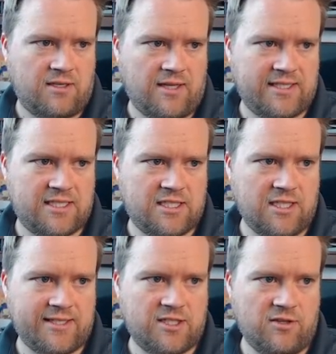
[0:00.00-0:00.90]
So let's
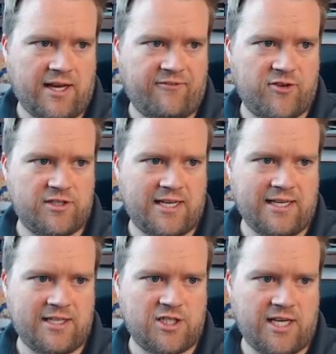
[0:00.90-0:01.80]
let's do that. First, I
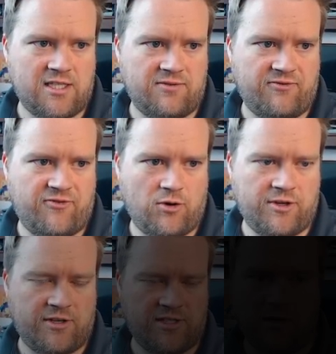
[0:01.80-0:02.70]
need to change folders.